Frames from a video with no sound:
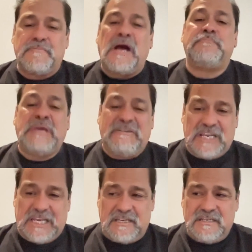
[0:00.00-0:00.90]
about
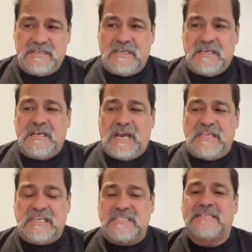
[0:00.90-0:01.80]
pivoting, I
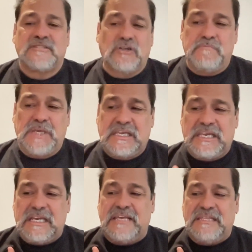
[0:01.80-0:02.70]
think that's going to be
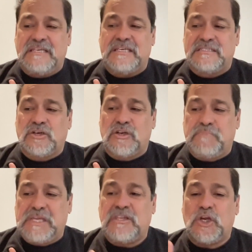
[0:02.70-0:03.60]
key. And I think it's going to
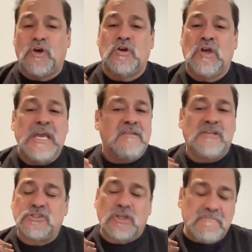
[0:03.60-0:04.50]
be
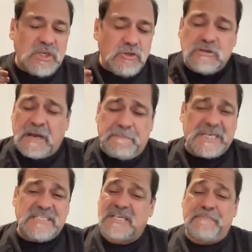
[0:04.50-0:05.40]
there's going to be new
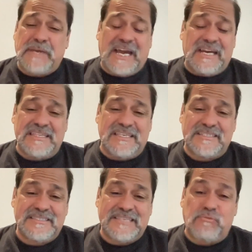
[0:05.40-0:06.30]
companies coming out of
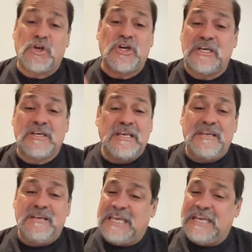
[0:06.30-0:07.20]
this that we're going to
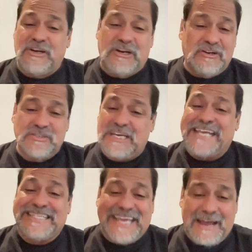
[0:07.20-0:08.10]
hear,
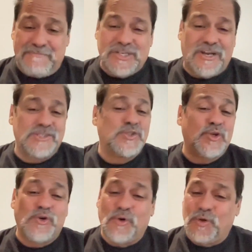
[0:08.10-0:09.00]
like the Amazons, the
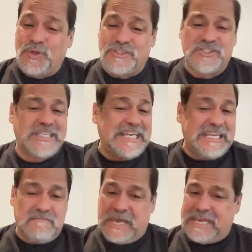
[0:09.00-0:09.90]
Googles, the
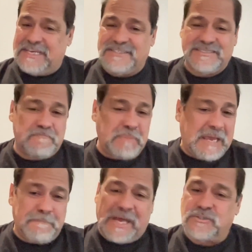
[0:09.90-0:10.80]
eBays, the
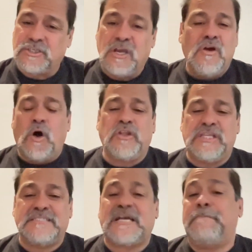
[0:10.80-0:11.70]
PayPals, all
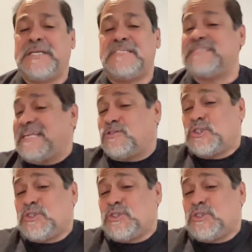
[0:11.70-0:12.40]
these companies that